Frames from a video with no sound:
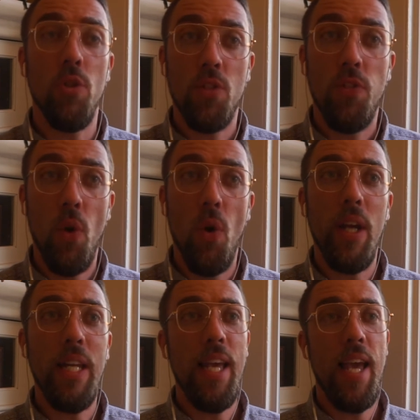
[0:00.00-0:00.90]
George
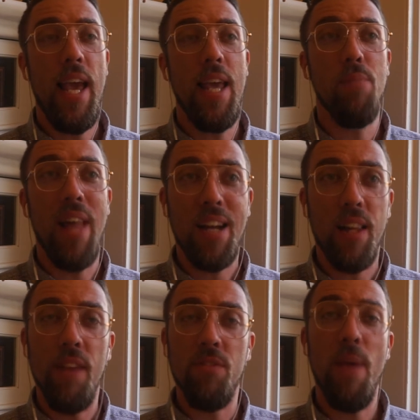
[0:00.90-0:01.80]
Floyd and
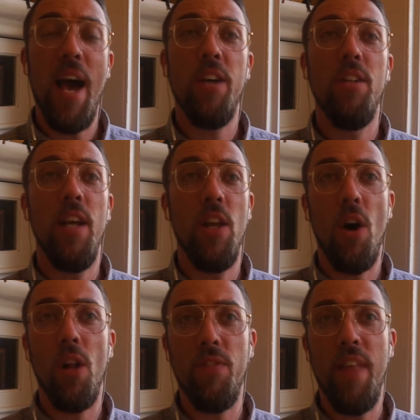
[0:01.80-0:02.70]
Black Lives Matter
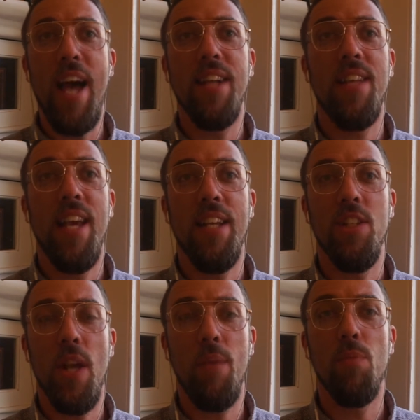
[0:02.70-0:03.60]
and all of that.
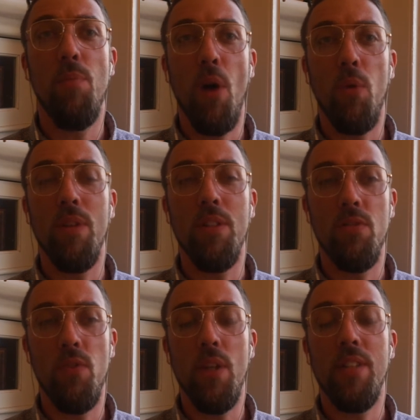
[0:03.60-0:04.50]
And James
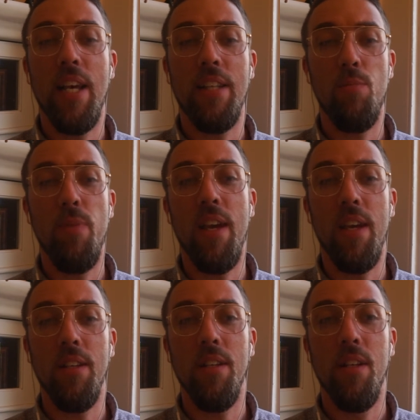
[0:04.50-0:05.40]
Baldwin's voice has
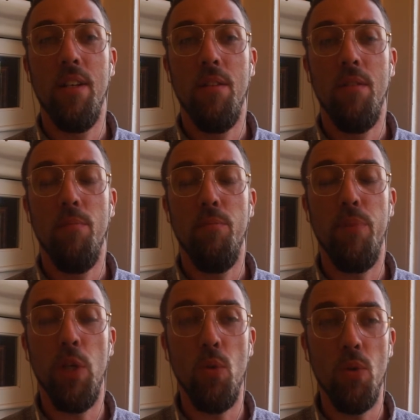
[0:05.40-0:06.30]
been
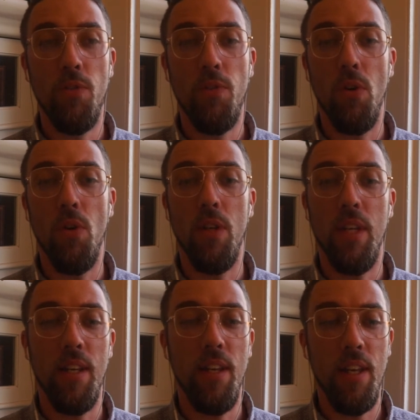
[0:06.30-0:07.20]
beautiful
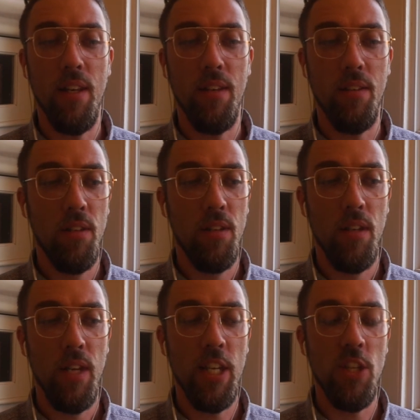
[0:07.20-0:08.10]

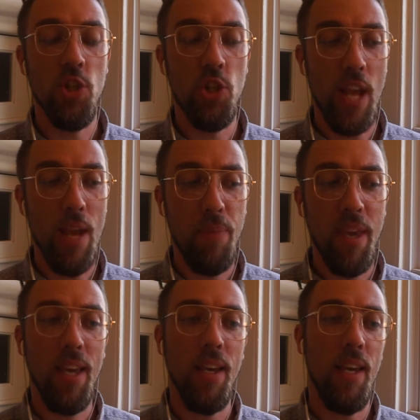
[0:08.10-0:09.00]
in
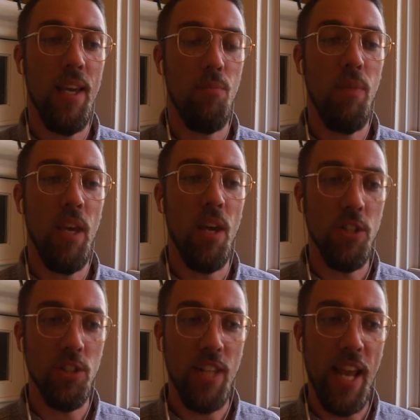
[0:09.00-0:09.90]
shaping in me
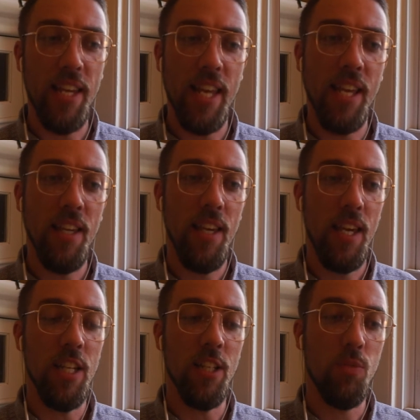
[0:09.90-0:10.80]
understanding,
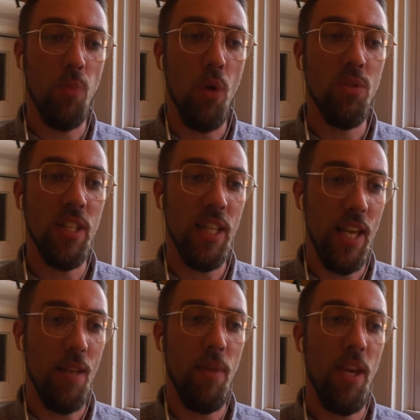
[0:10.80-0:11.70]
in
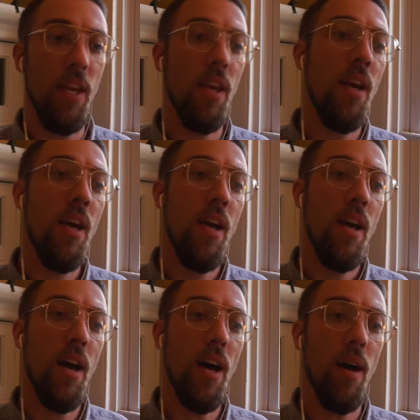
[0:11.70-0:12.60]
exposing in me
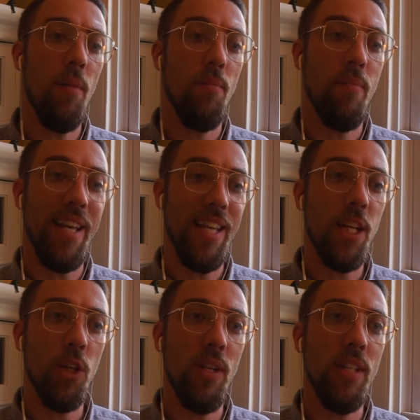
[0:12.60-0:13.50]
my
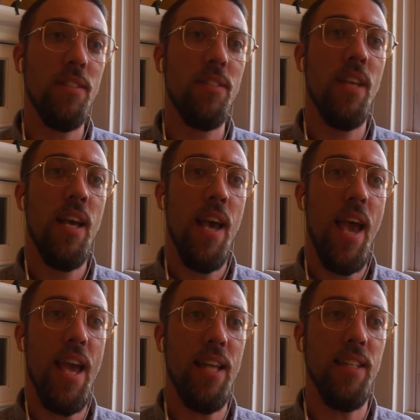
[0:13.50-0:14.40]
ignorance,
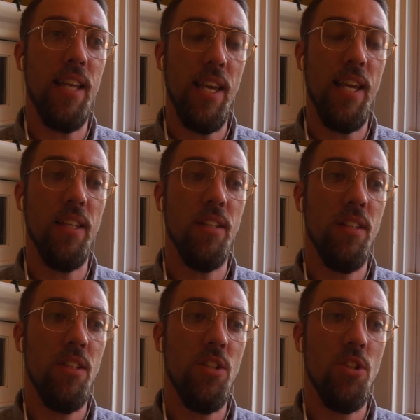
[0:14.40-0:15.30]
and
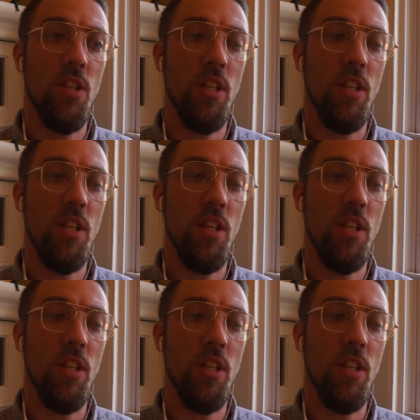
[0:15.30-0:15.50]
in